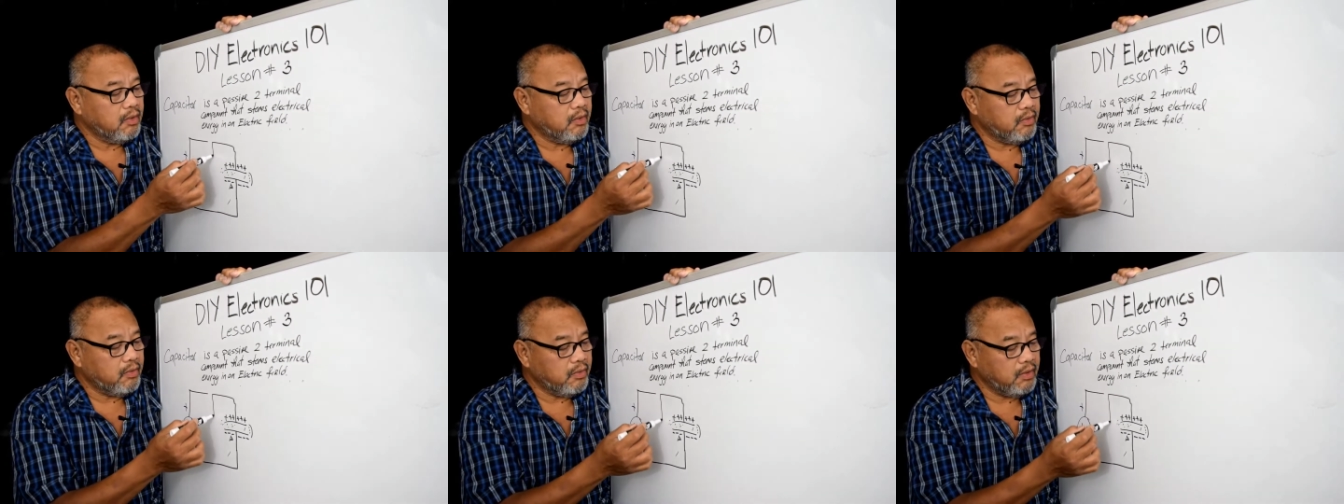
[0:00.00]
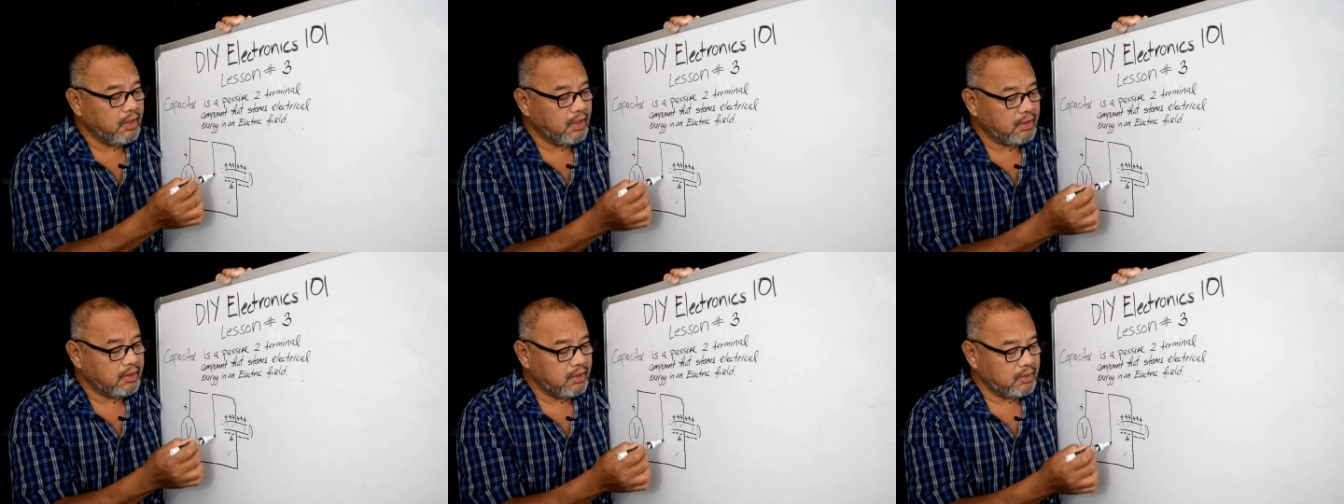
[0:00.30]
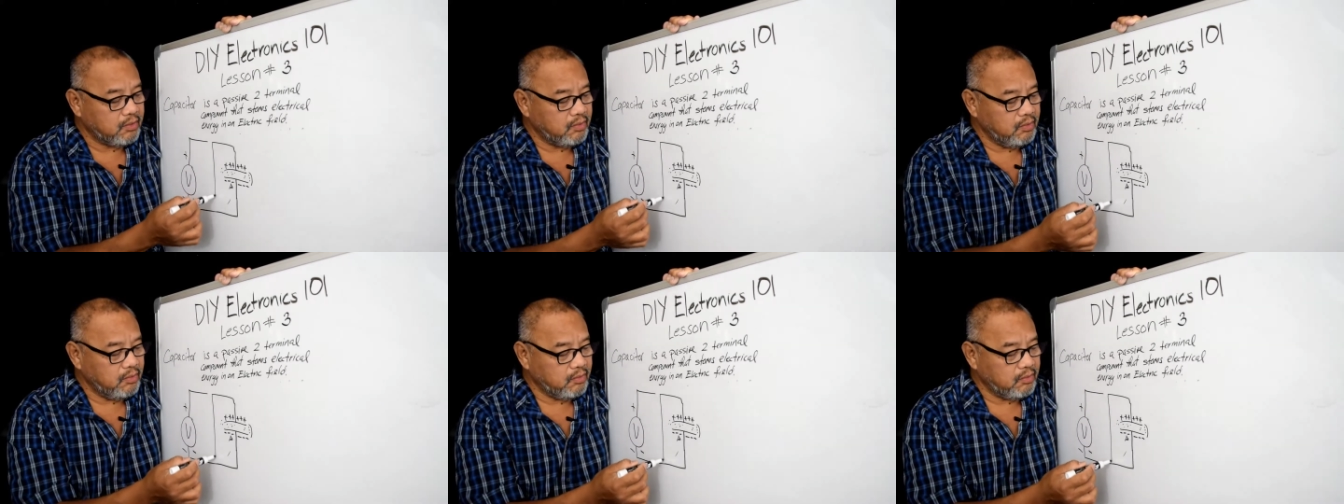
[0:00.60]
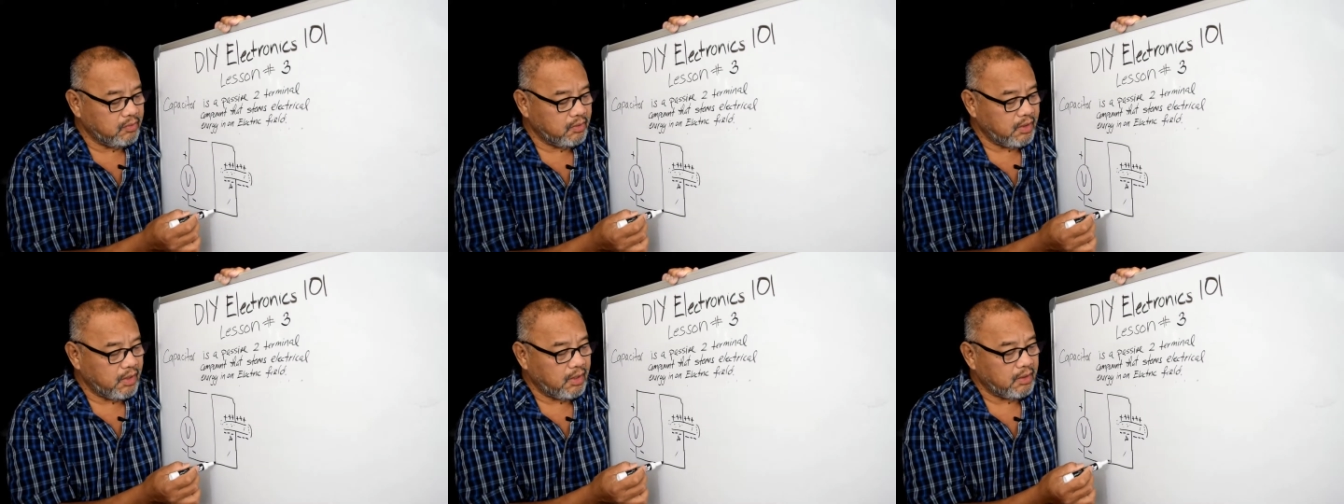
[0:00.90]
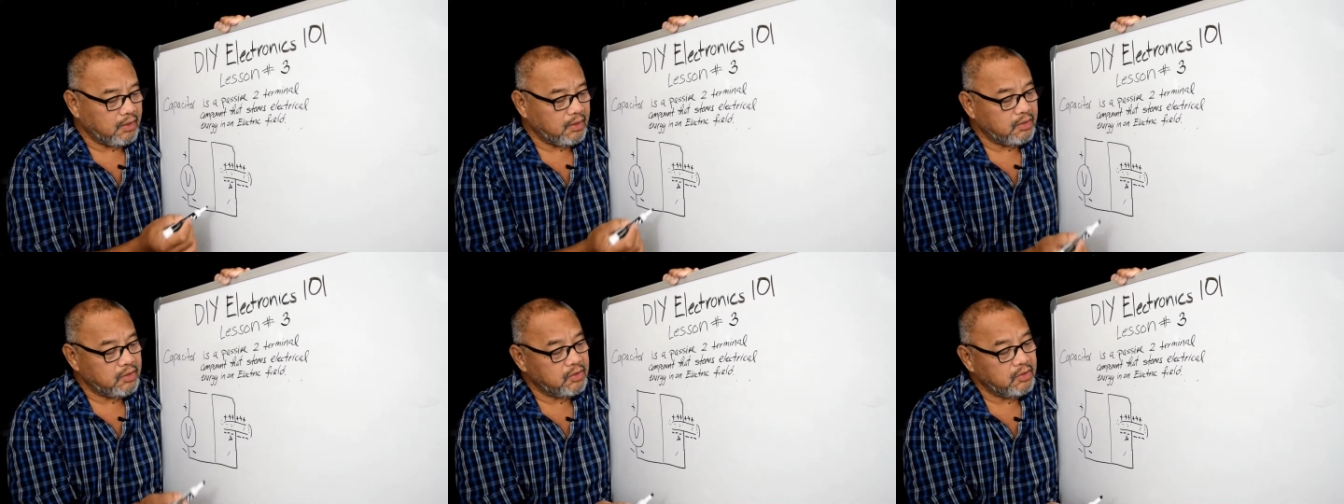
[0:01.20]
connect the two
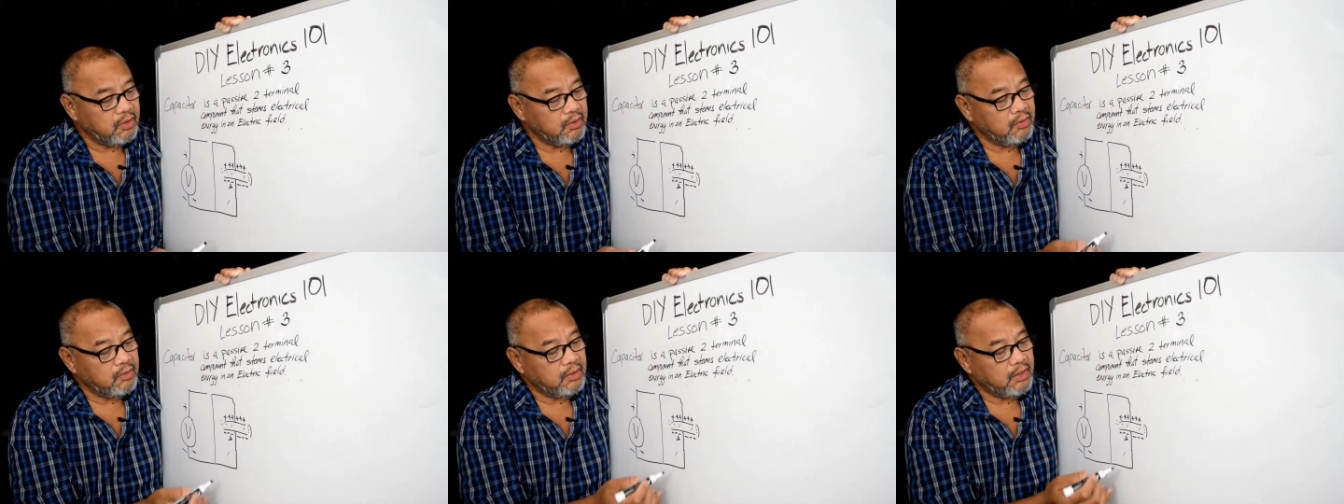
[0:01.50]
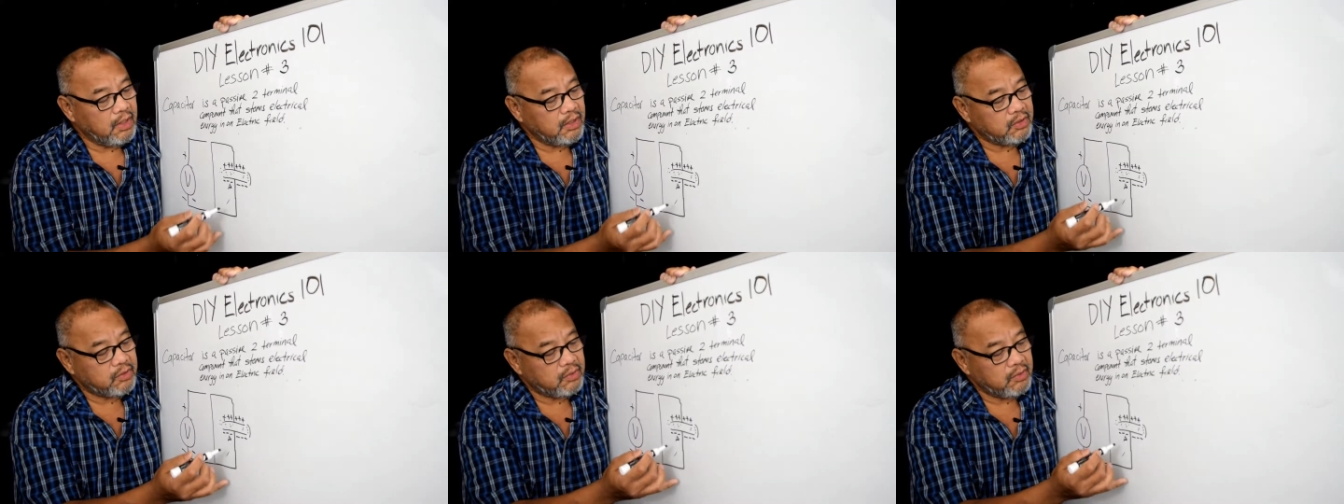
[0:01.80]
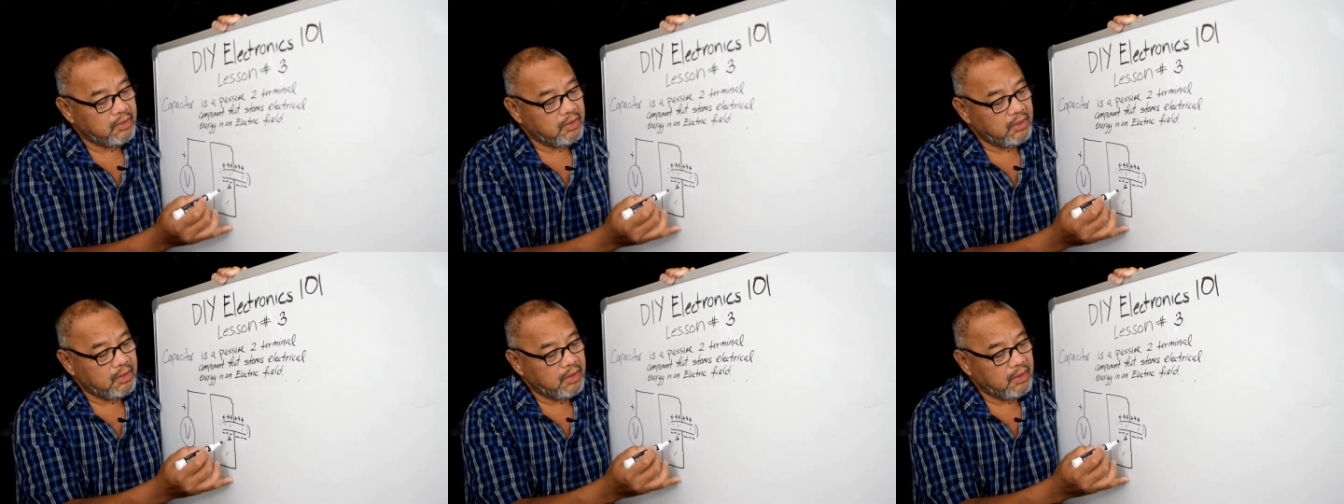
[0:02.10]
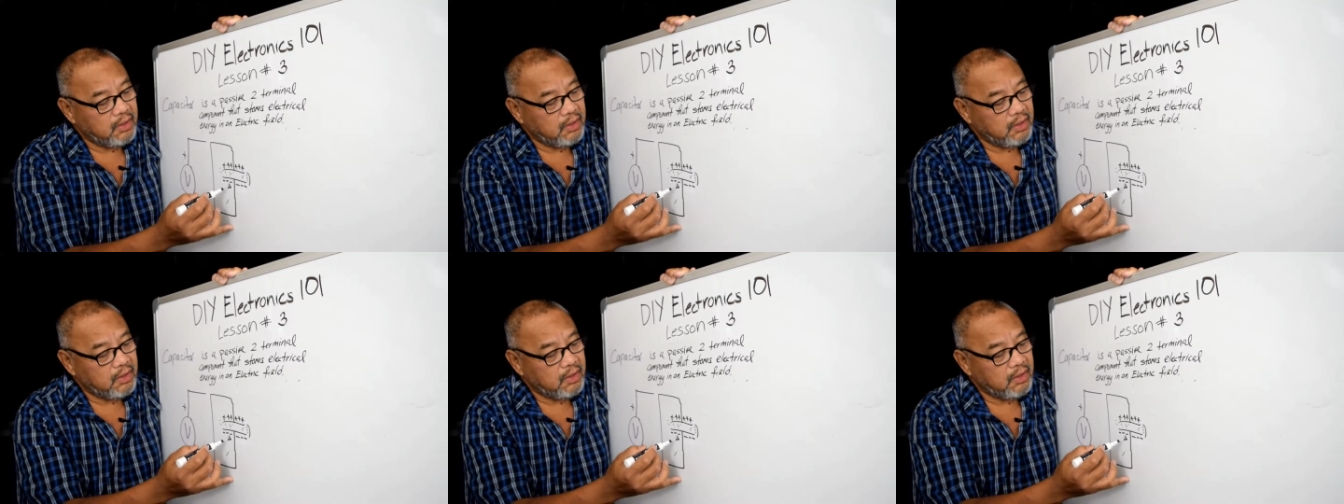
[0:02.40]
together. So naturally